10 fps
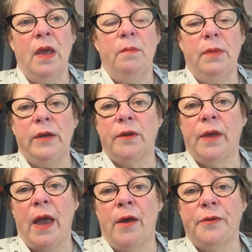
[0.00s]
mental
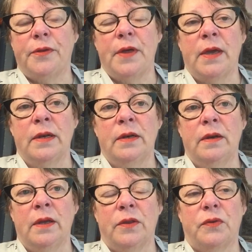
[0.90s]
health, and
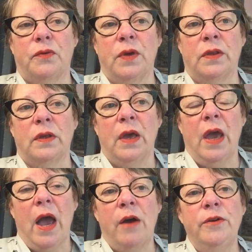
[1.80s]
it's
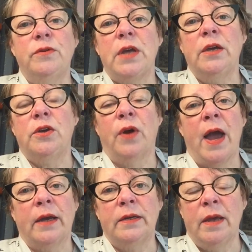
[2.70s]
how you take your
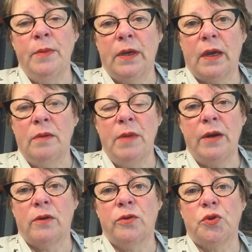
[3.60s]
academic and
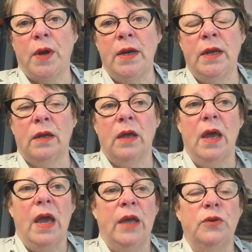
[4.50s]
medical training
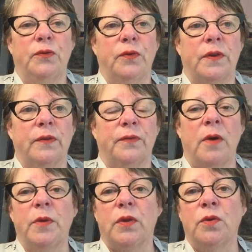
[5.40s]
and your
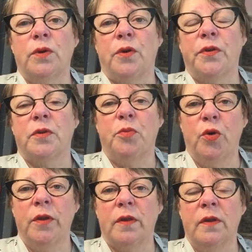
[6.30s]
pharmaceutical
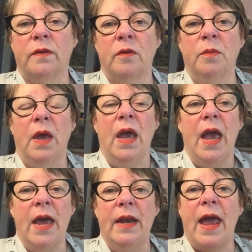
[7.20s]
support system
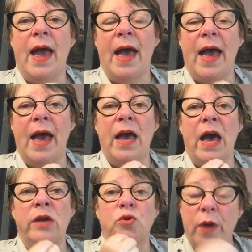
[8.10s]
and
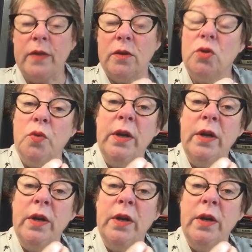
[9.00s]
address it to an